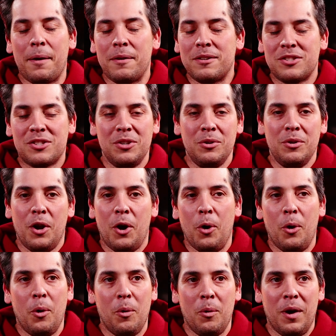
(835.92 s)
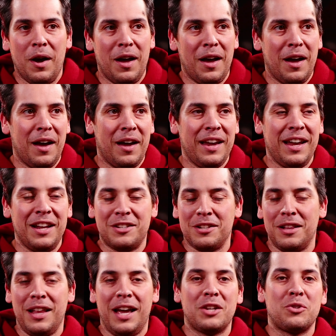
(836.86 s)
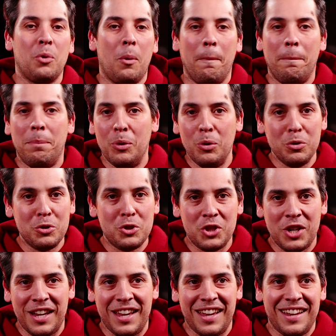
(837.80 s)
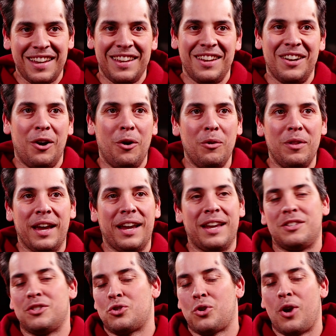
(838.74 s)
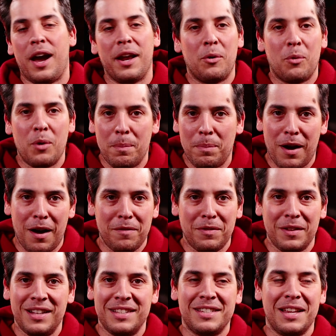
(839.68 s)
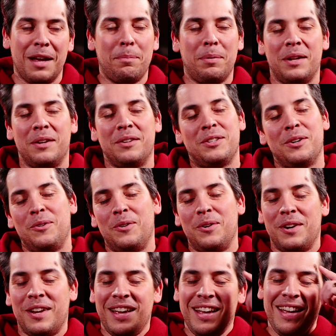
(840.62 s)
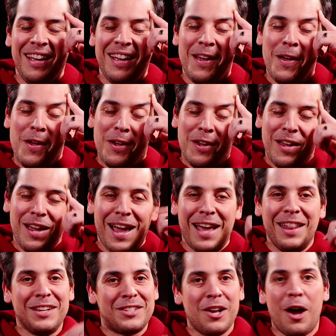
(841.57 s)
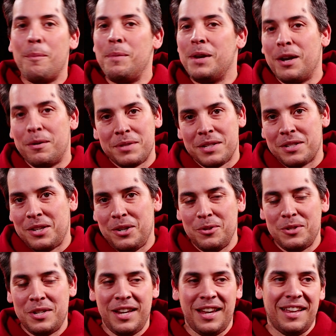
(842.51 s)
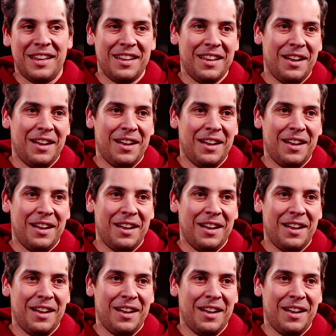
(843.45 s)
pseudo intellectual bullshit. You know, like it's trying to rip off Led Zeppelin. And the song becomes this huge hit,